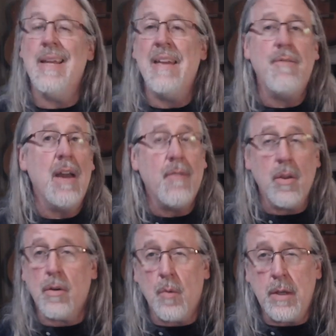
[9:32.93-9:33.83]
If you have
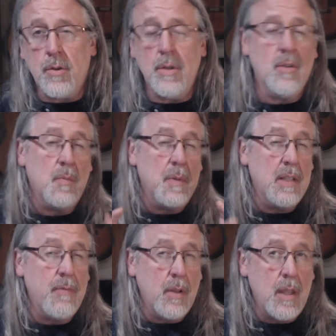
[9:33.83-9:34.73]
other questions
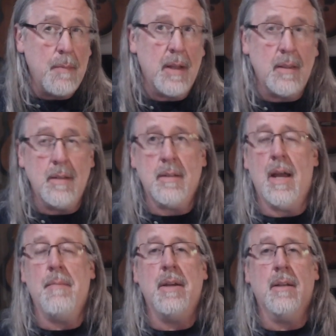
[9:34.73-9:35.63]
specifically about this
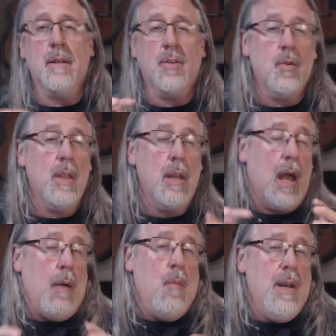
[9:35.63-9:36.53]
topic so that
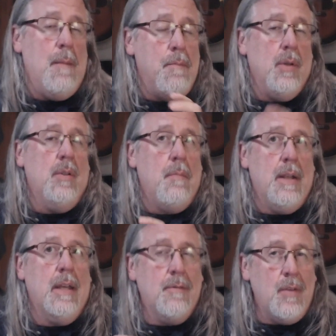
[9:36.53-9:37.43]
when I'm building my
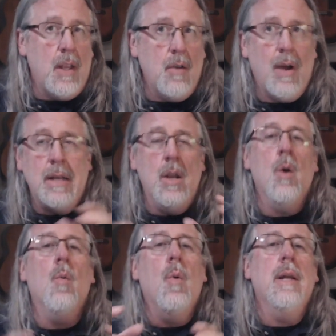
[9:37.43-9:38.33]
next video, I know
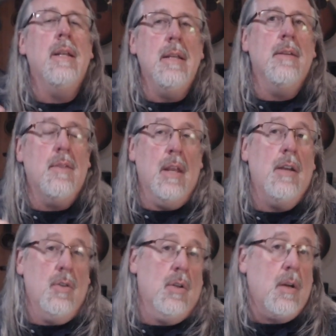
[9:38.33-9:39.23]
what it is that I
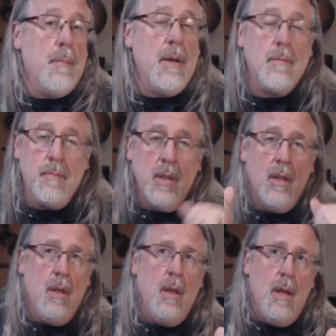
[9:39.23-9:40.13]
should talk about,
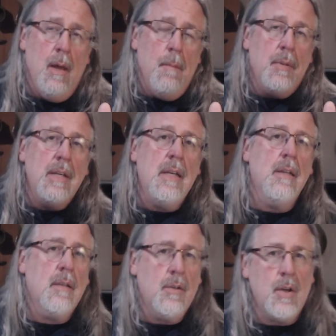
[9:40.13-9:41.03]

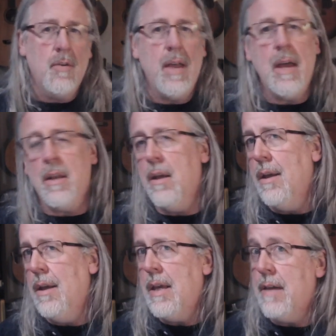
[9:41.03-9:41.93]
please share that.
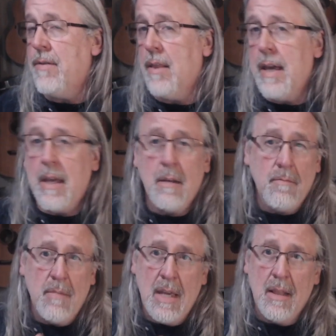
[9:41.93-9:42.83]
If you like it,
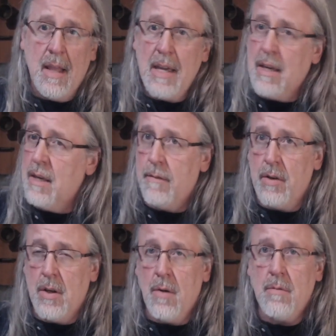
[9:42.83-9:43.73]
hit like. If
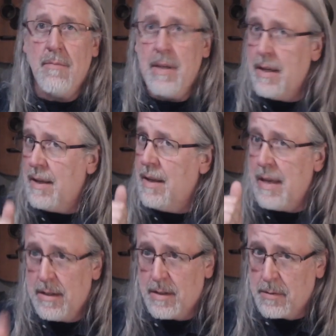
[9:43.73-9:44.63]
you don't,
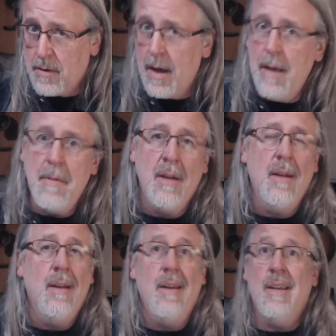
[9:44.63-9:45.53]
hit subscribe.
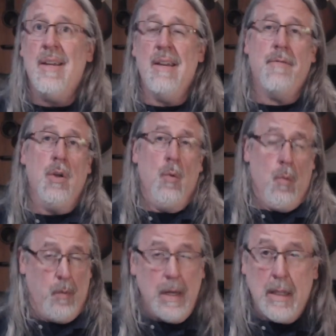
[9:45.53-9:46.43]
If you
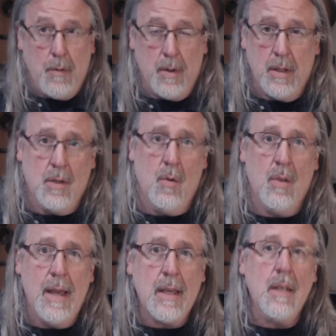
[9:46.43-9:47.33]
really, really don't
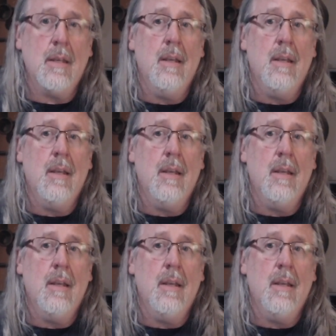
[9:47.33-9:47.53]
like it,